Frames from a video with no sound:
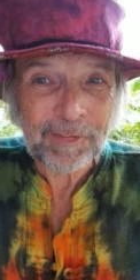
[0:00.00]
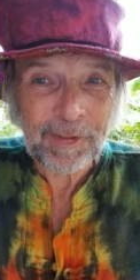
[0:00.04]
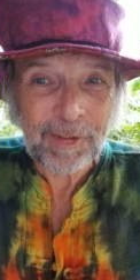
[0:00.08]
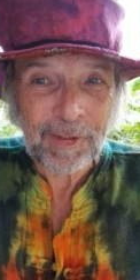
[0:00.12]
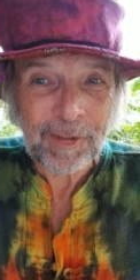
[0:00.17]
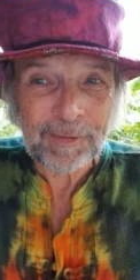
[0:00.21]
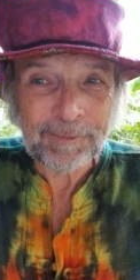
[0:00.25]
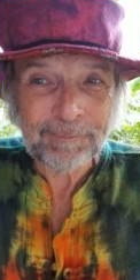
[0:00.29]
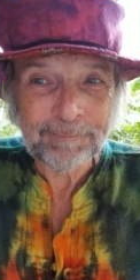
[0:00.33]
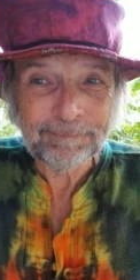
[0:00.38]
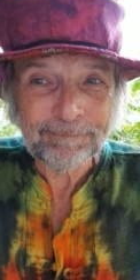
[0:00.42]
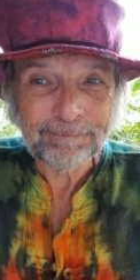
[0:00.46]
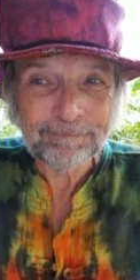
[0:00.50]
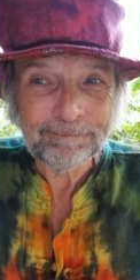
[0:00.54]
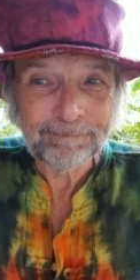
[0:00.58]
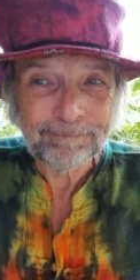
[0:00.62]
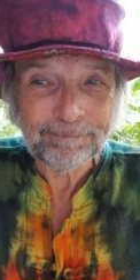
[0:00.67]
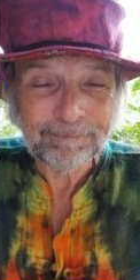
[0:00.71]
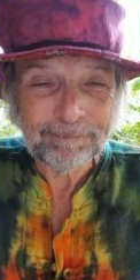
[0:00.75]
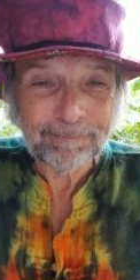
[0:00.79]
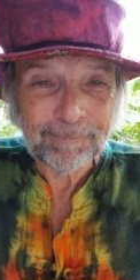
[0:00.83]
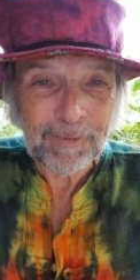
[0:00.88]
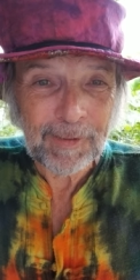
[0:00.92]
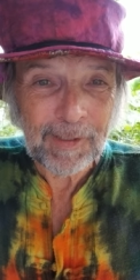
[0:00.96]
Um,
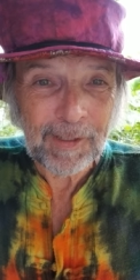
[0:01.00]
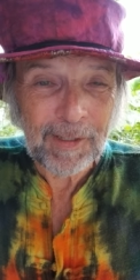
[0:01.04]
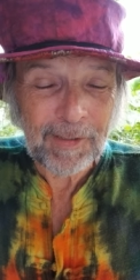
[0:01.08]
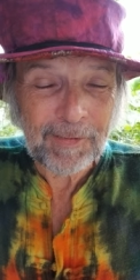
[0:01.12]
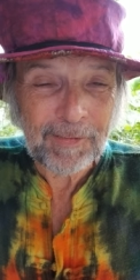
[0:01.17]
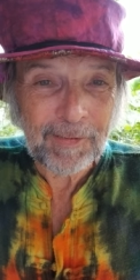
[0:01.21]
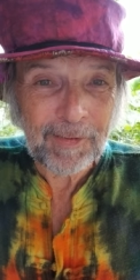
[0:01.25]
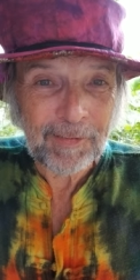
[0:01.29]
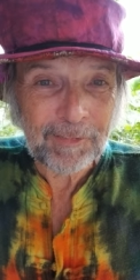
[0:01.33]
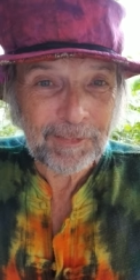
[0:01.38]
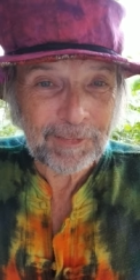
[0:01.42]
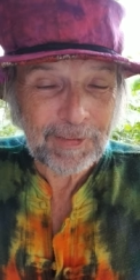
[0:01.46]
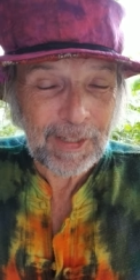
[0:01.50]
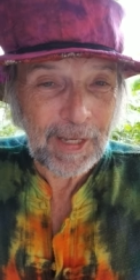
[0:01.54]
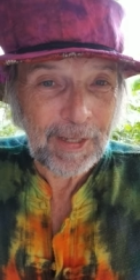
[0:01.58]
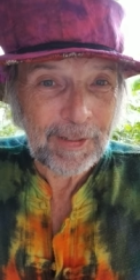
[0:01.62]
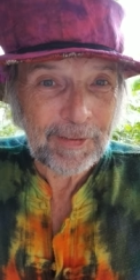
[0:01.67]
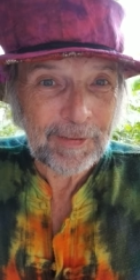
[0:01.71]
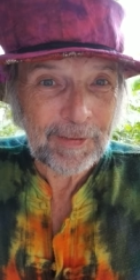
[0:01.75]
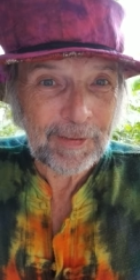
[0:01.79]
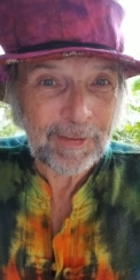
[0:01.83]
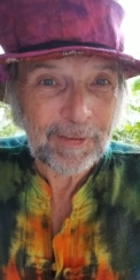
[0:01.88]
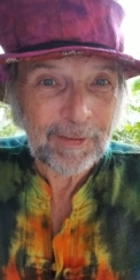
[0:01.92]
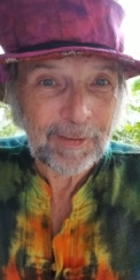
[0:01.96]
and
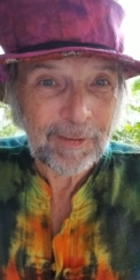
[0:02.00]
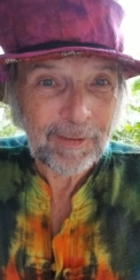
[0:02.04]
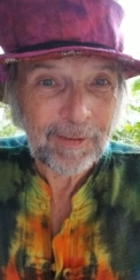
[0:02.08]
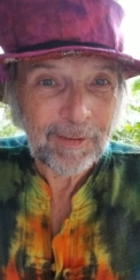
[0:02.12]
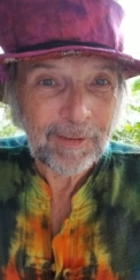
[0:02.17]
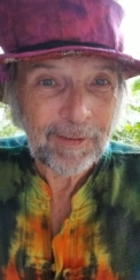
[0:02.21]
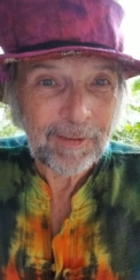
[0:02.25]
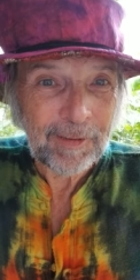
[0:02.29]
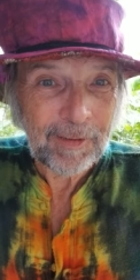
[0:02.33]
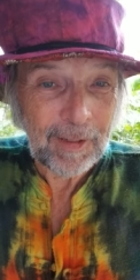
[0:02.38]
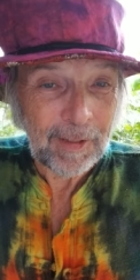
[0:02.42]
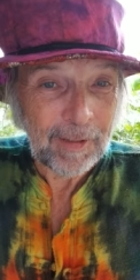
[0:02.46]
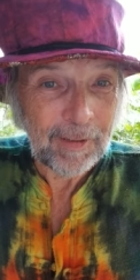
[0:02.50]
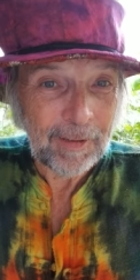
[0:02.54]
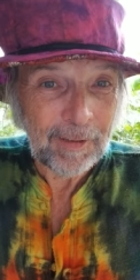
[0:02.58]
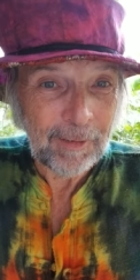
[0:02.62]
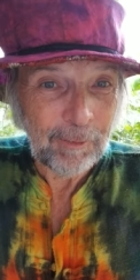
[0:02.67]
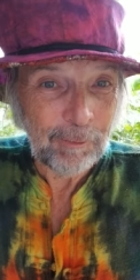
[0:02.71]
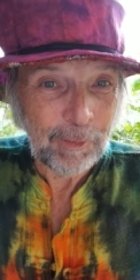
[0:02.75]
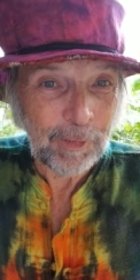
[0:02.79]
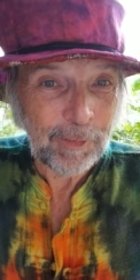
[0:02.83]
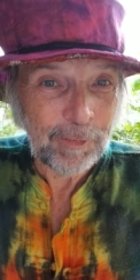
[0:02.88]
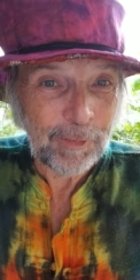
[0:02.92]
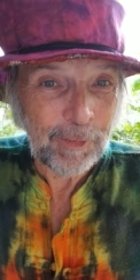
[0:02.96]
standing
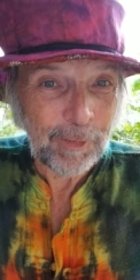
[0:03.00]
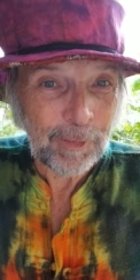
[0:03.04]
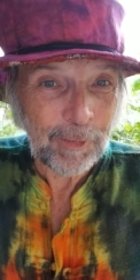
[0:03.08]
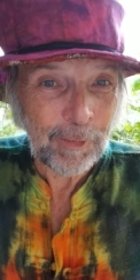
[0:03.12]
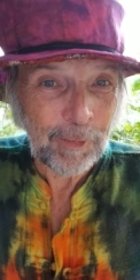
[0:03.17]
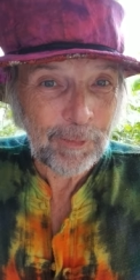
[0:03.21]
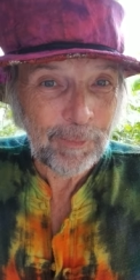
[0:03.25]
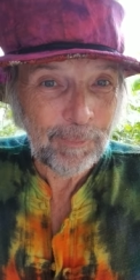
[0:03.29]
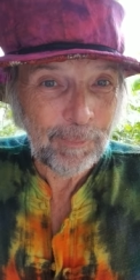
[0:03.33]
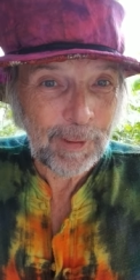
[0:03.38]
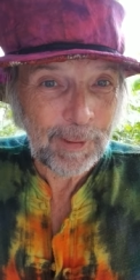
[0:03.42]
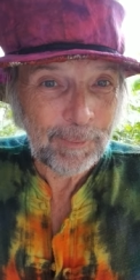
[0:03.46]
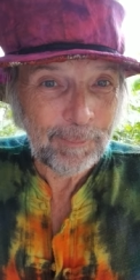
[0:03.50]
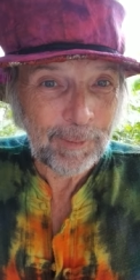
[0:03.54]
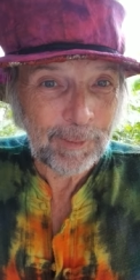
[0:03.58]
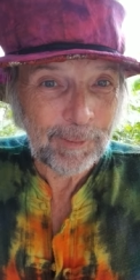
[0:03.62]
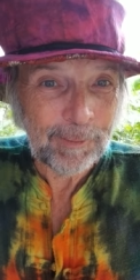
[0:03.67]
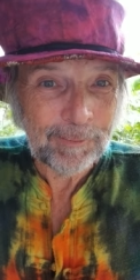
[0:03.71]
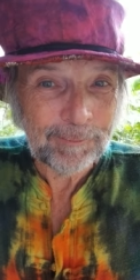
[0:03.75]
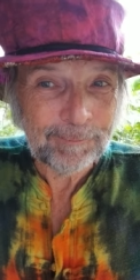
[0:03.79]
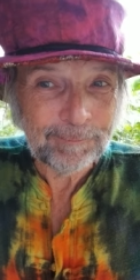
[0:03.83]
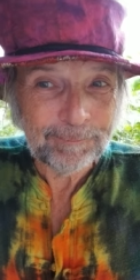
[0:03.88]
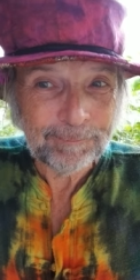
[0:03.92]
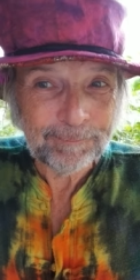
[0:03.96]
with the earth
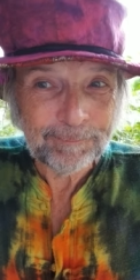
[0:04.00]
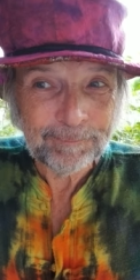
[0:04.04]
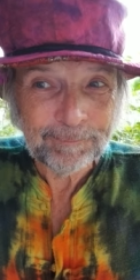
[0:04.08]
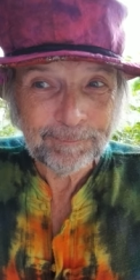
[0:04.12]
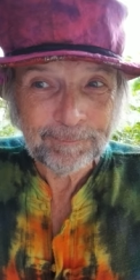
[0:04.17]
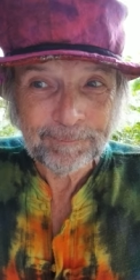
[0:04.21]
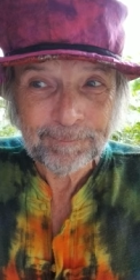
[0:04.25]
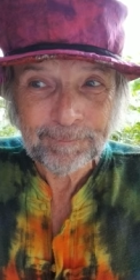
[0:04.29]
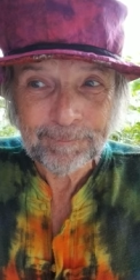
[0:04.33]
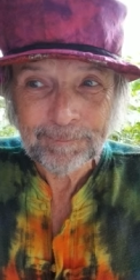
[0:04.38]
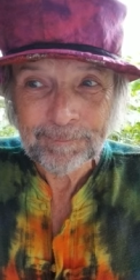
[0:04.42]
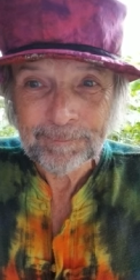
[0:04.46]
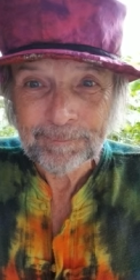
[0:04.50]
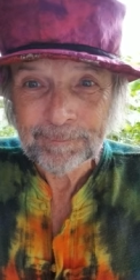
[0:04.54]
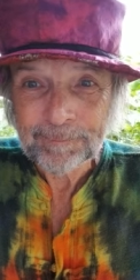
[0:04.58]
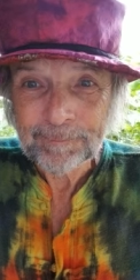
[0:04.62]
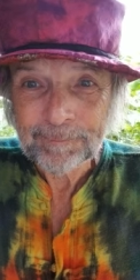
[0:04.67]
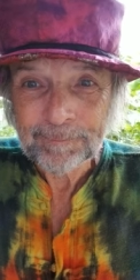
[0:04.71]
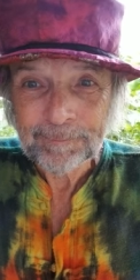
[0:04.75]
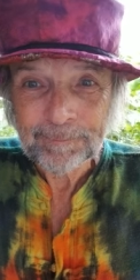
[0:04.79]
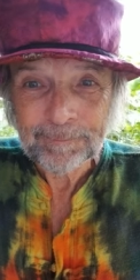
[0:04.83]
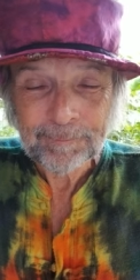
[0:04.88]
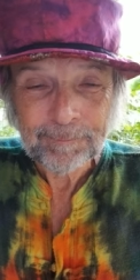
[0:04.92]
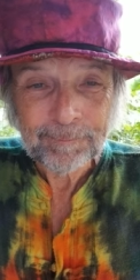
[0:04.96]
people,
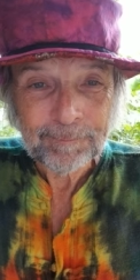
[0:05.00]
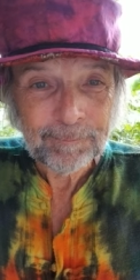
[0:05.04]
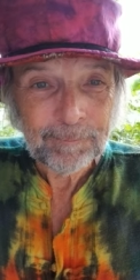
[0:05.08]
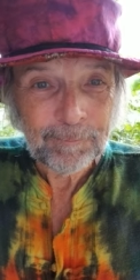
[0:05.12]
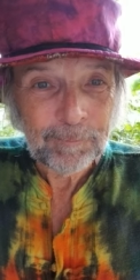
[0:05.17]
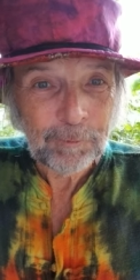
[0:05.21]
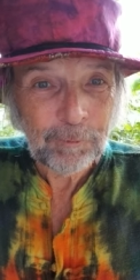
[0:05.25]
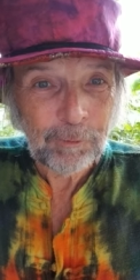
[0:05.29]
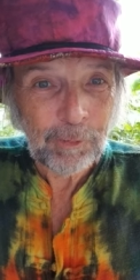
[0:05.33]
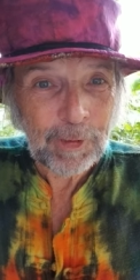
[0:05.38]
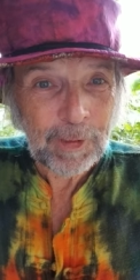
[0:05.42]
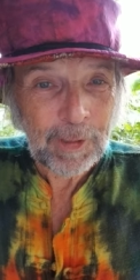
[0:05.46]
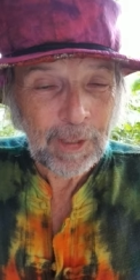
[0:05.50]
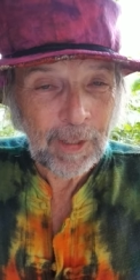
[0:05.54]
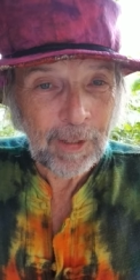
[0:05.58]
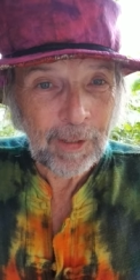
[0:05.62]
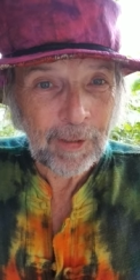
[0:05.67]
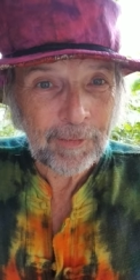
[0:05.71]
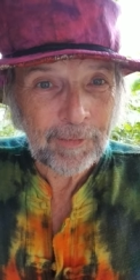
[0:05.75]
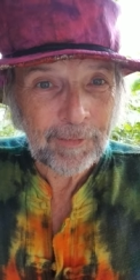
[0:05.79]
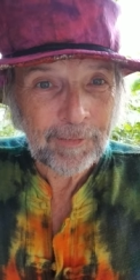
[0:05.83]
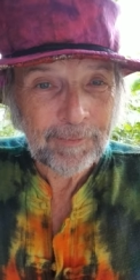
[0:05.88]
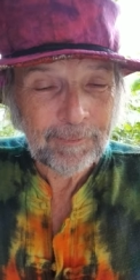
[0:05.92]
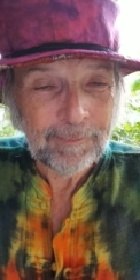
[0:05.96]
free
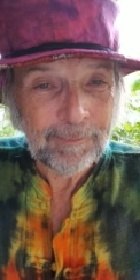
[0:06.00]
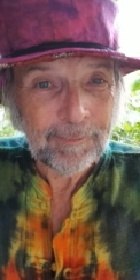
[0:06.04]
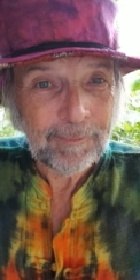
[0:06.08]
hearted,